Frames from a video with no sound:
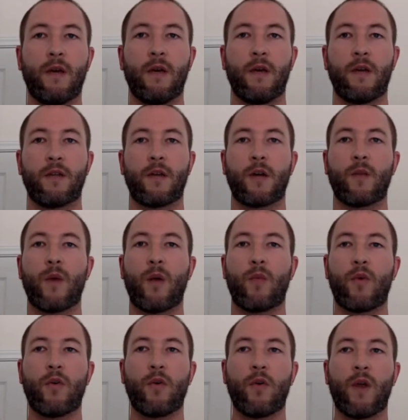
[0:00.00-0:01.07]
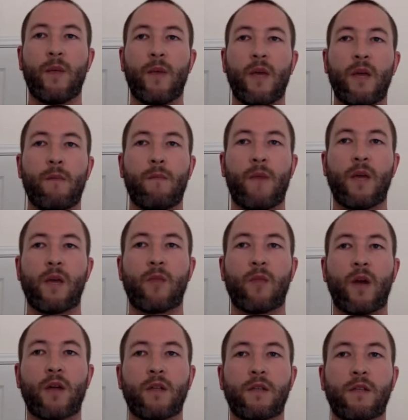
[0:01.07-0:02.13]
I talk about programming, making
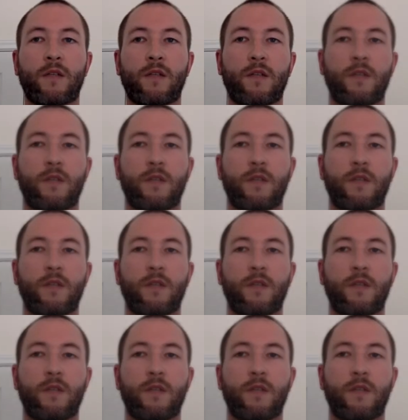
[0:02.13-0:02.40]
product decisions,